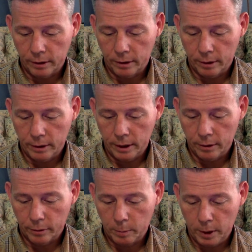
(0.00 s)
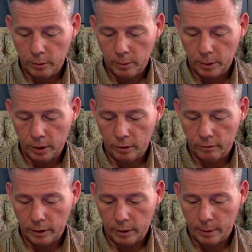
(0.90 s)
though the earth be
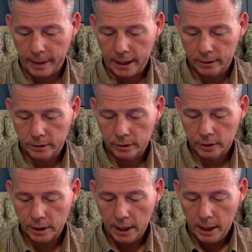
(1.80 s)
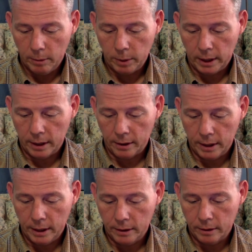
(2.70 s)
removed, though the mountains be
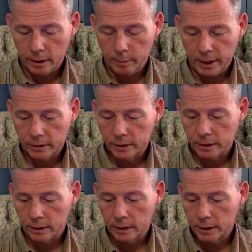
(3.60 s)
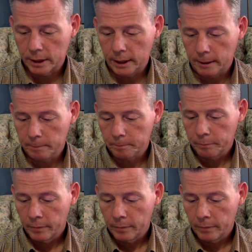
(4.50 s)
carried into the midst of the sea.